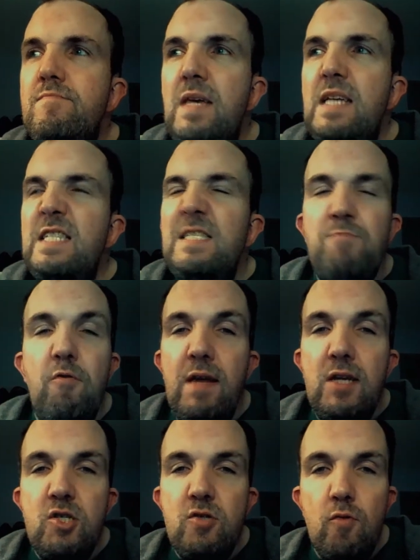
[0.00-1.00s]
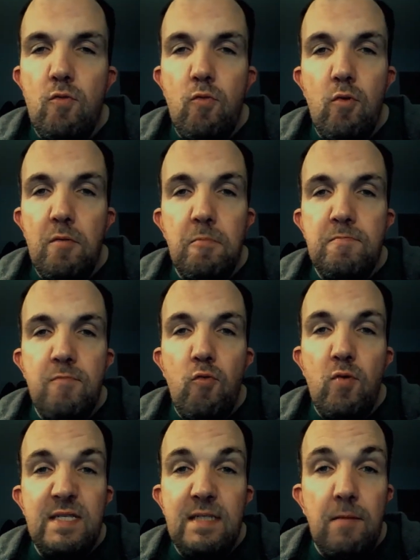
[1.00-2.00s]
inspirational
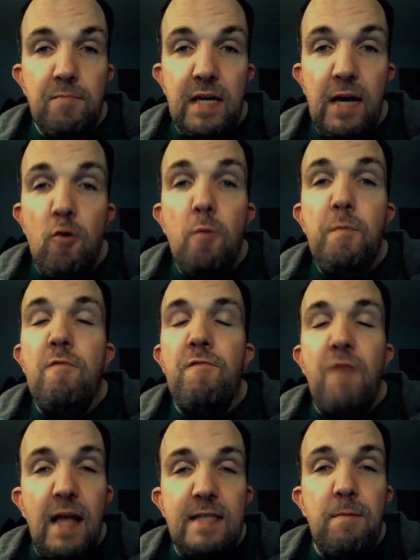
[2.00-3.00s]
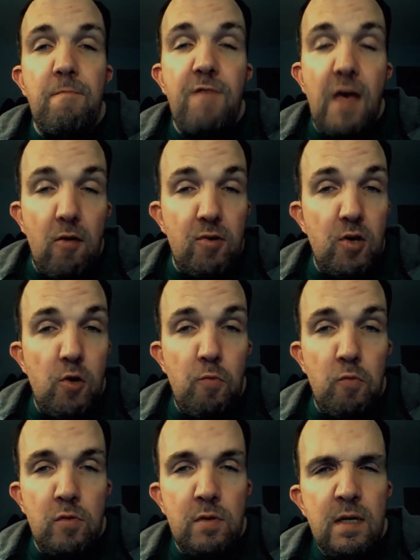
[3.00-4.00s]
or something. I hope you find some value.
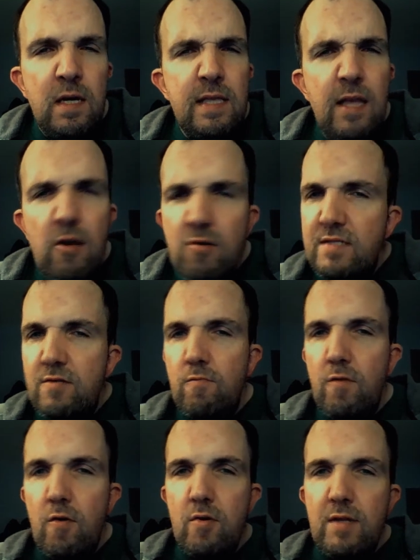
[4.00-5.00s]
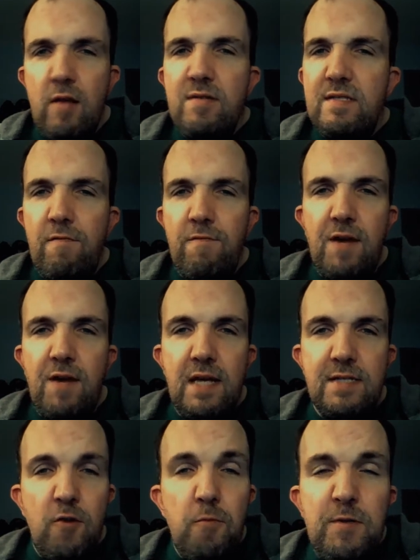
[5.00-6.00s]
There's the word, there's the
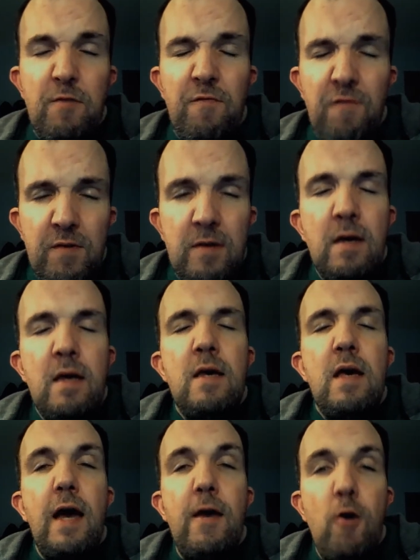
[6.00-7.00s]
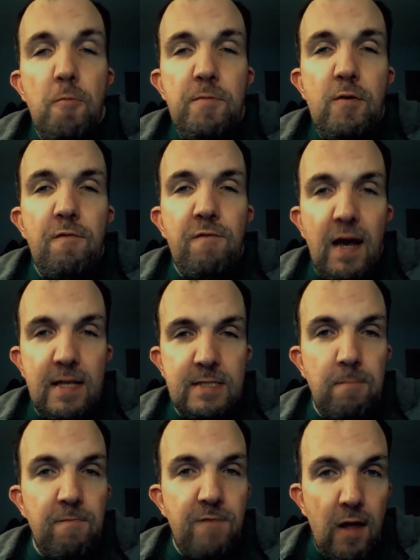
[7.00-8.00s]
phrase. I hope you find
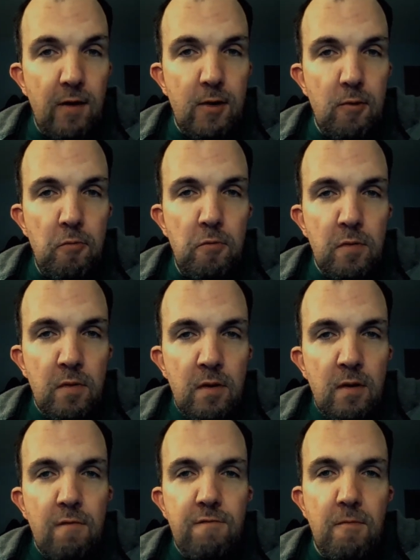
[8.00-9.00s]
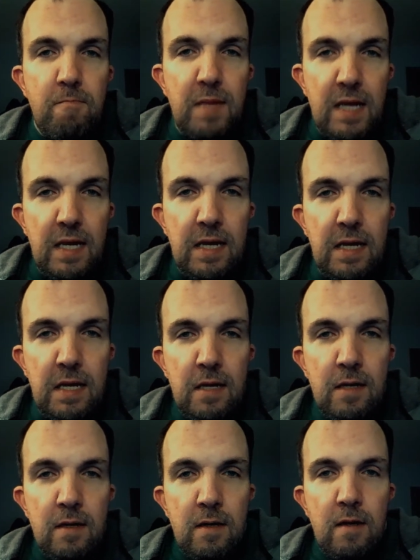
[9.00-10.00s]
some value from me
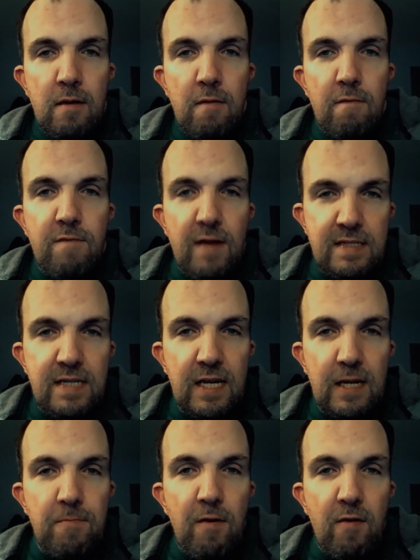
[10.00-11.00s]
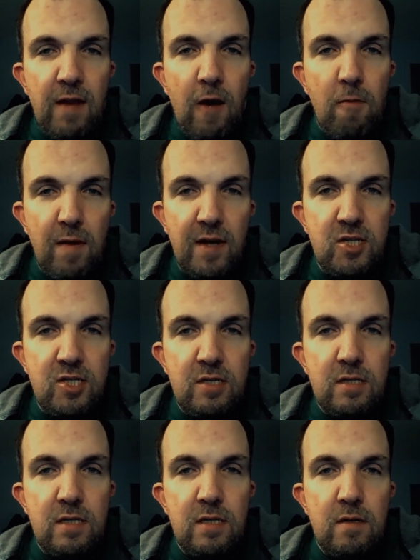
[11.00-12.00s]
venting about how much
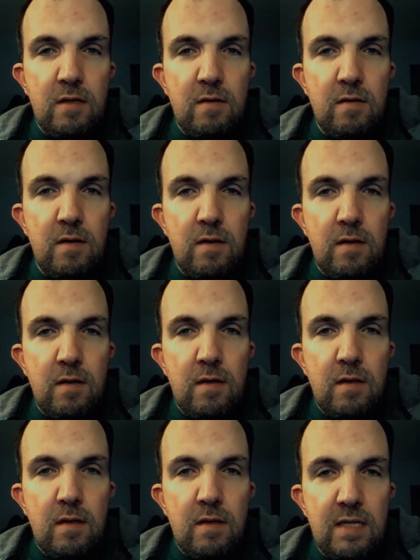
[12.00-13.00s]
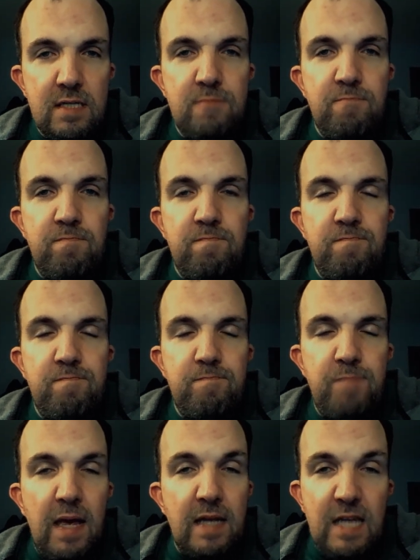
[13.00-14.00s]
this
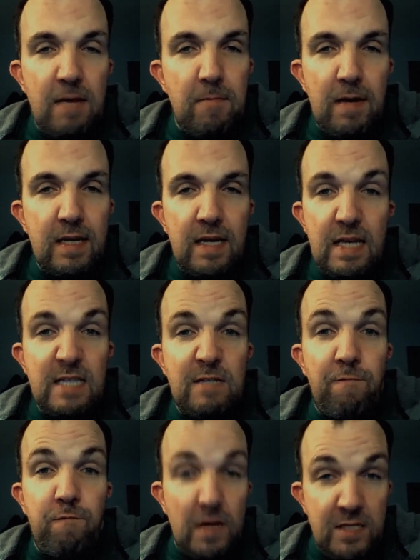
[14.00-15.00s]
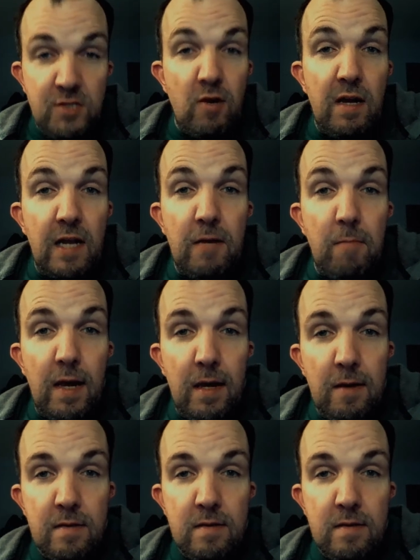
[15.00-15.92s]
pandemic is frustrating me.